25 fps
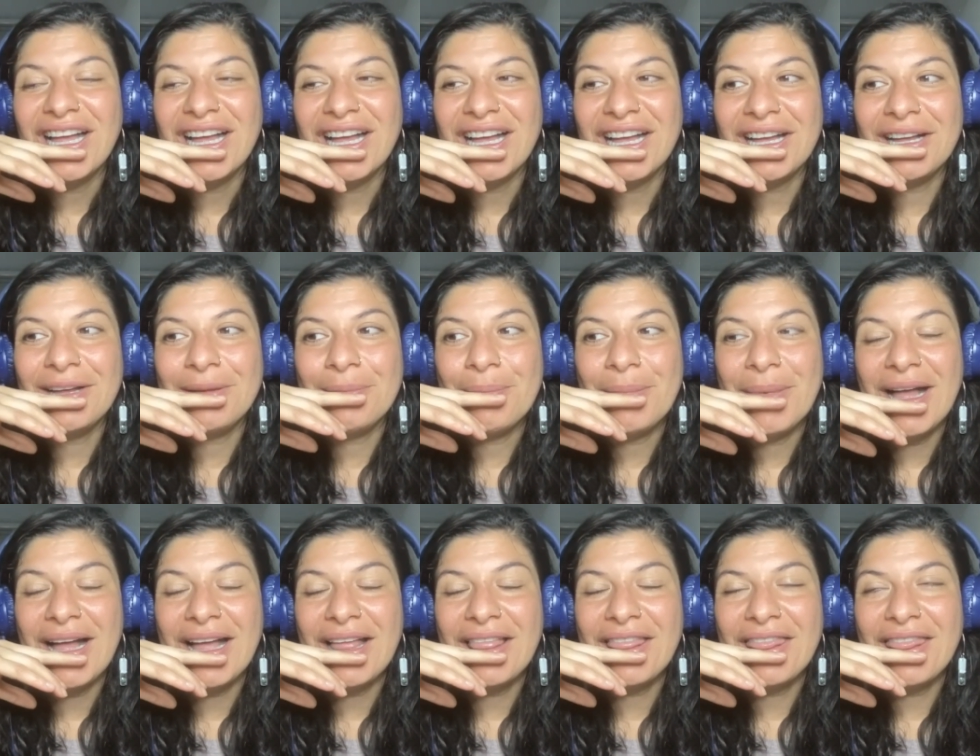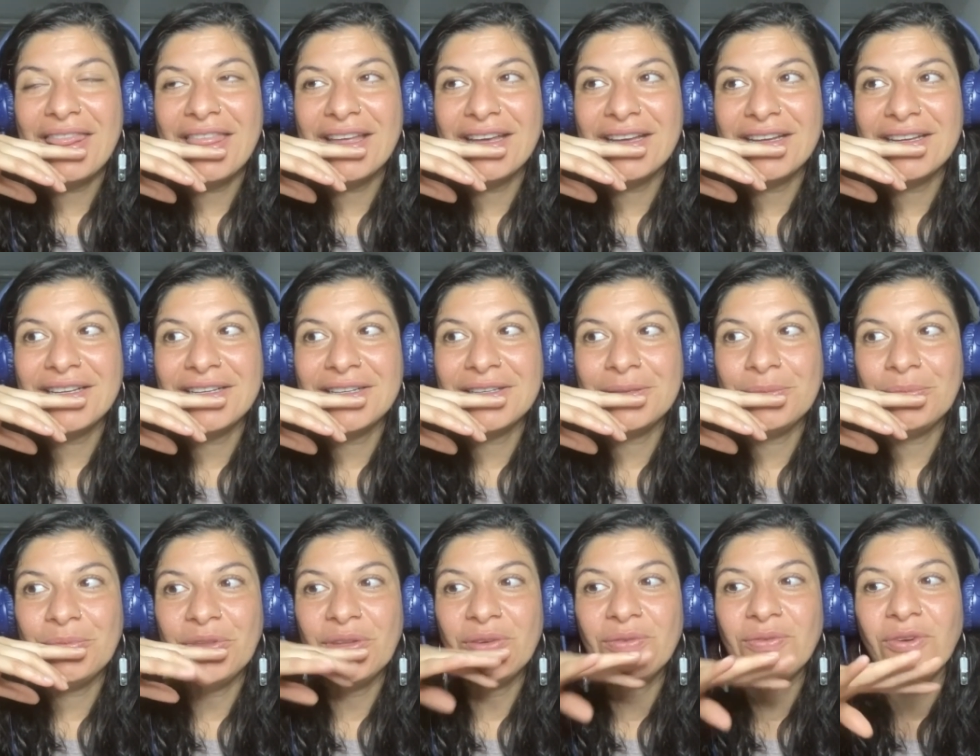
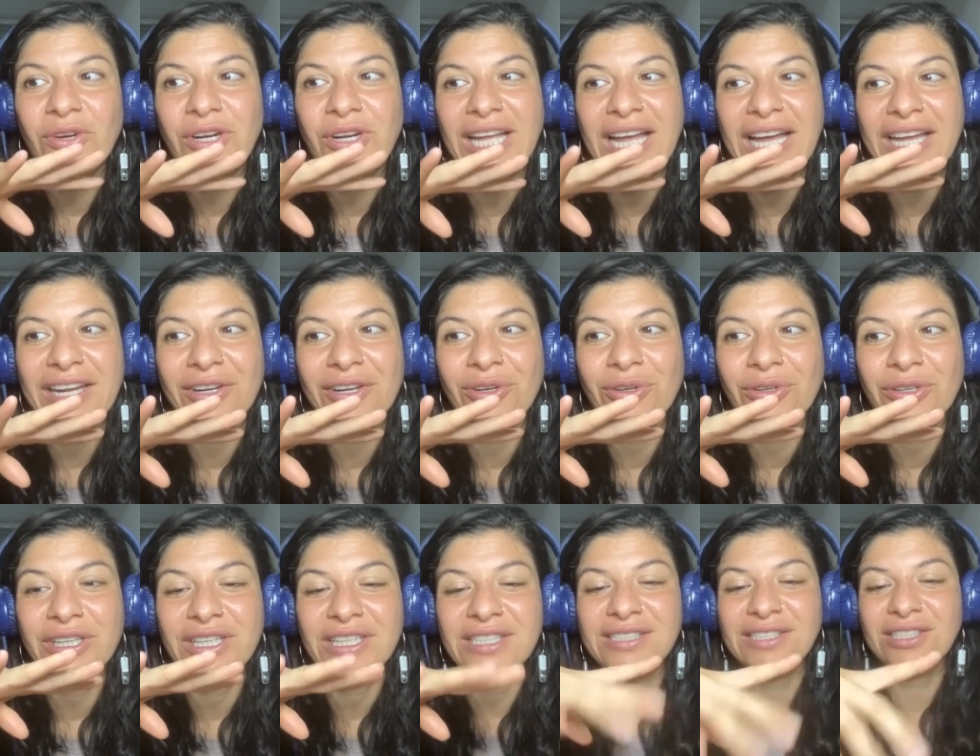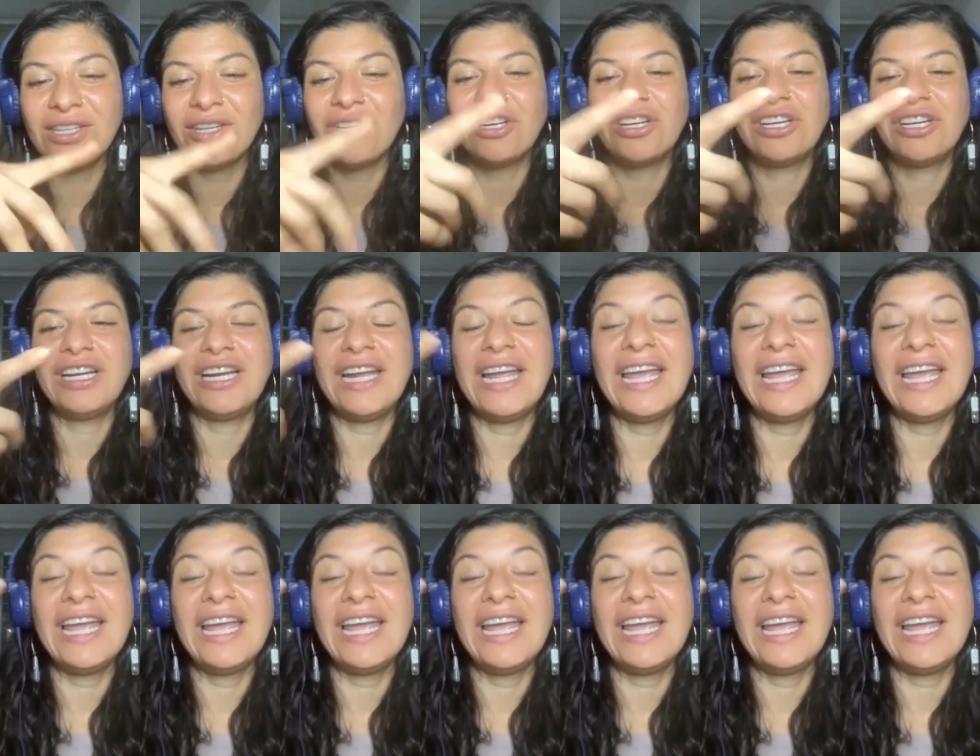the 4 categories are